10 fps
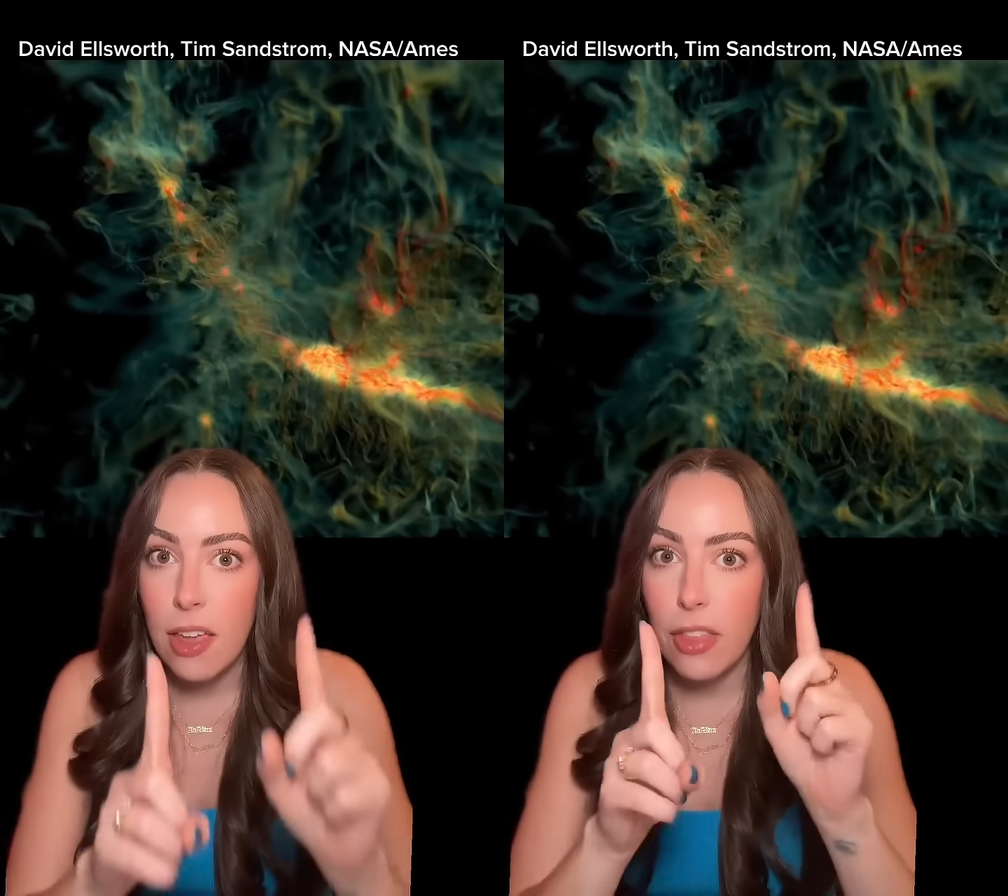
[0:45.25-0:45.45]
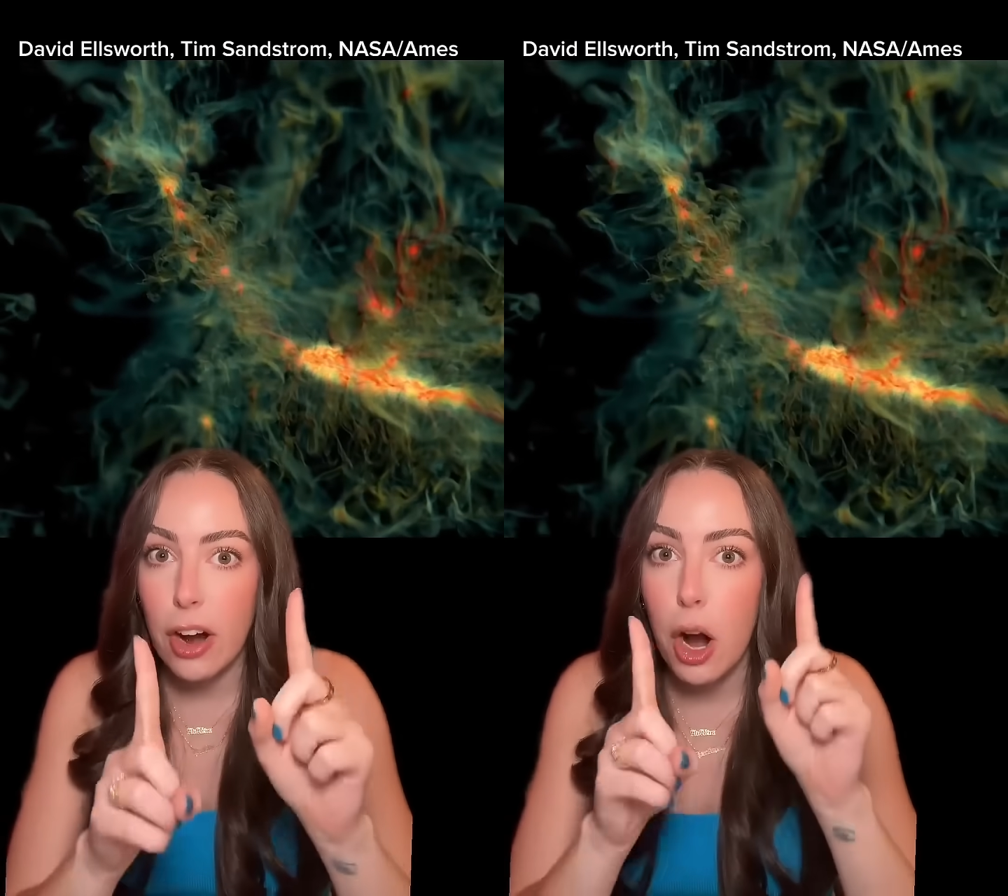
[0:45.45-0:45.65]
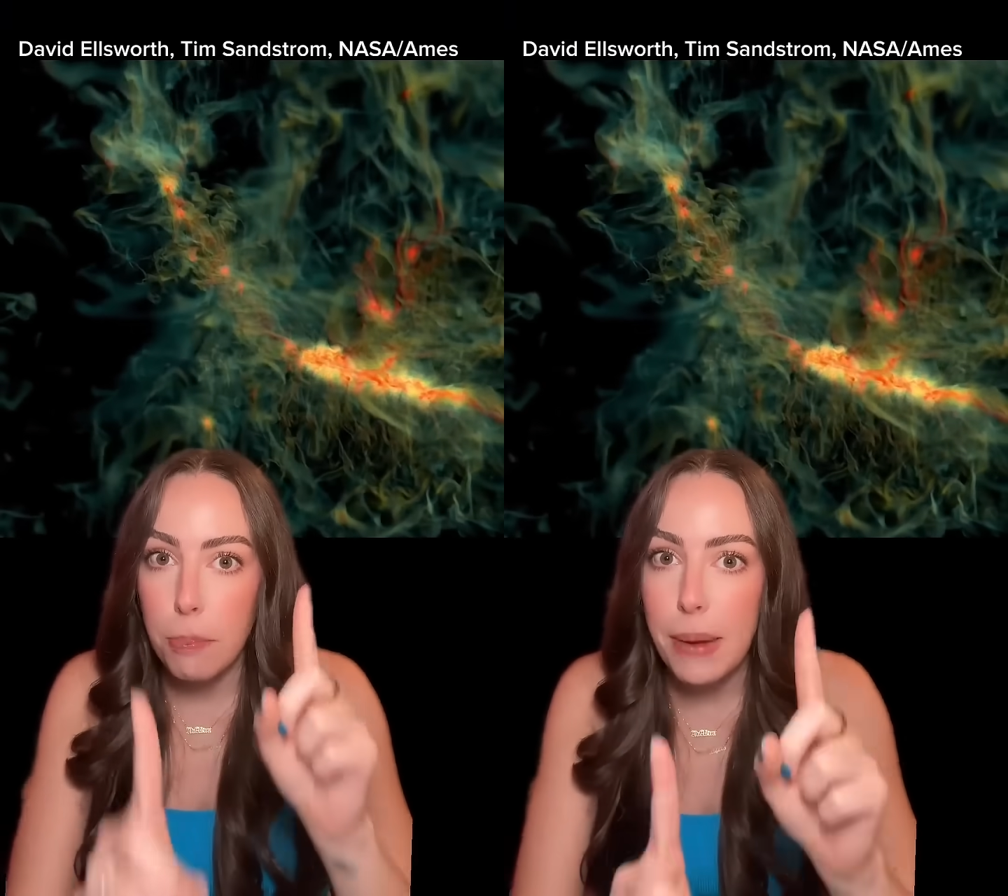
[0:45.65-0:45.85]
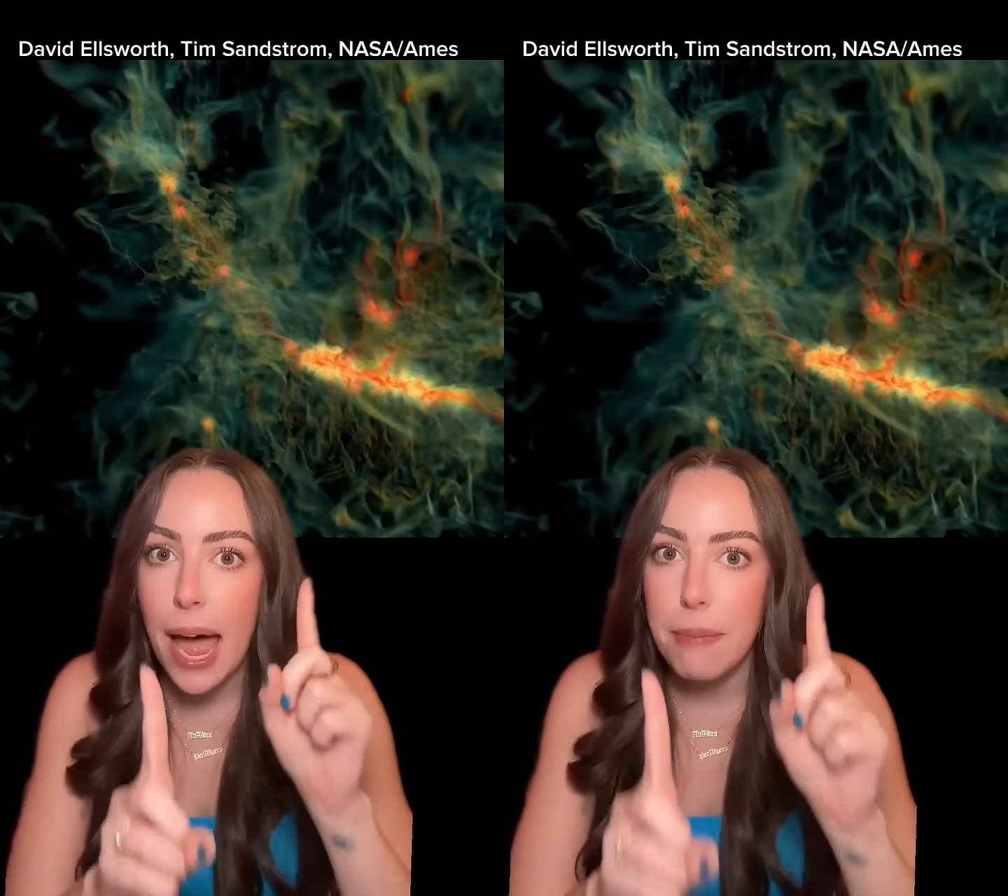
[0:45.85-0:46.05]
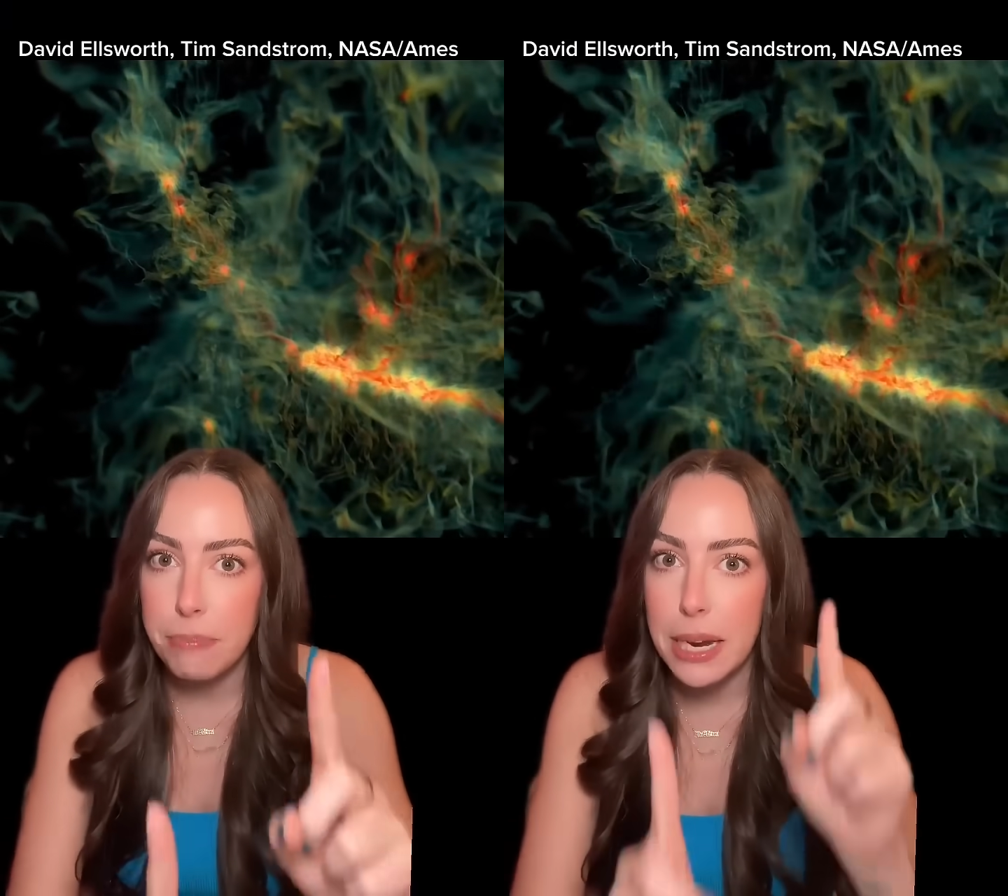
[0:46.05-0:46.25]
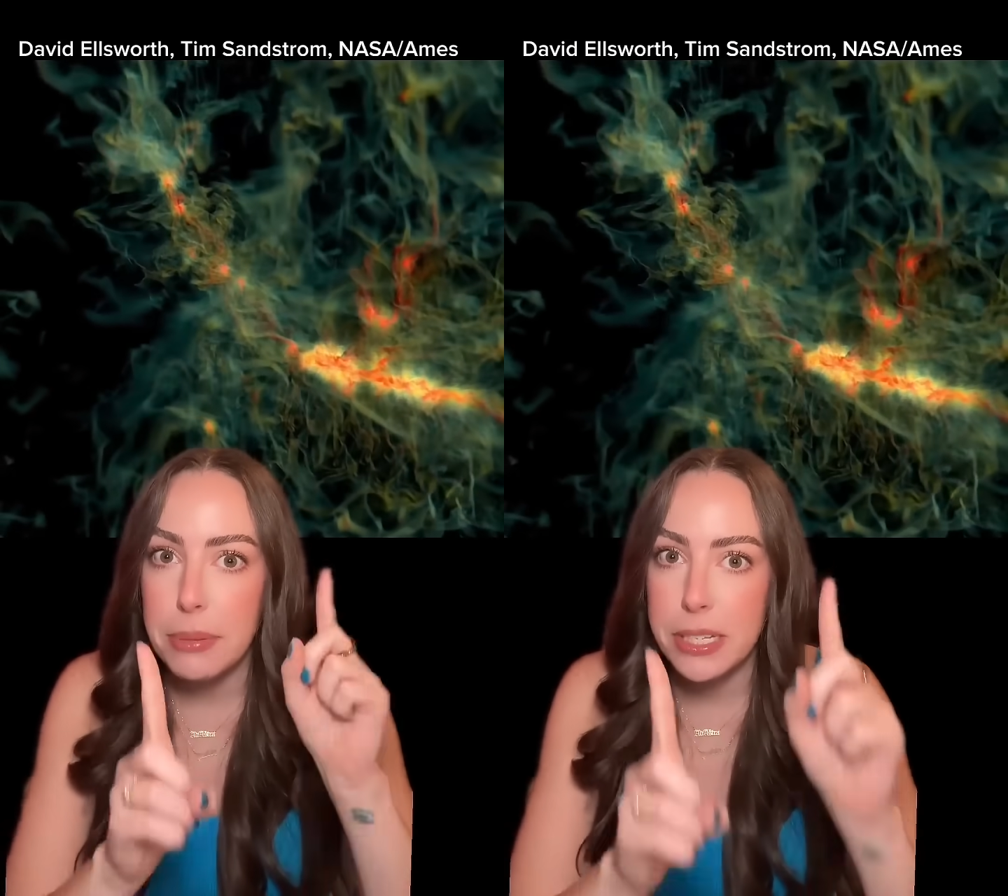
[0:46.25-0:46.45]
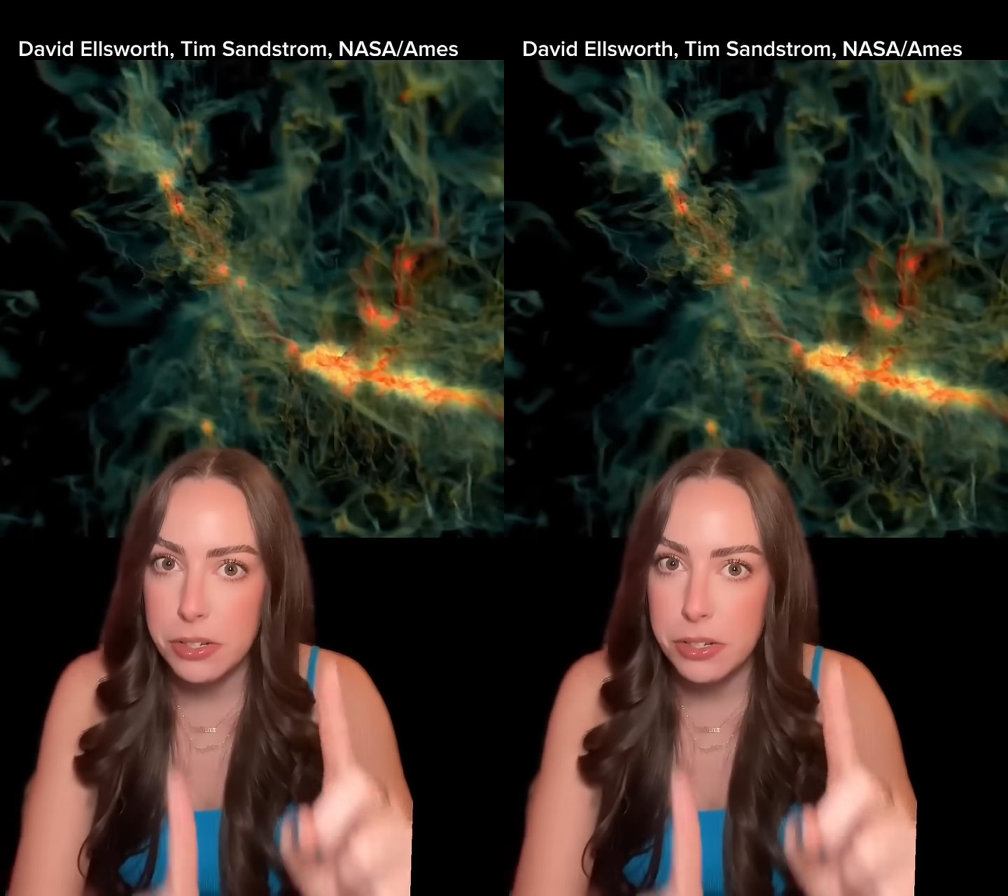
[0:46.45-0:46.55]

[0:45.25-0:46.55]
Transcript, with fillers: there are bat baby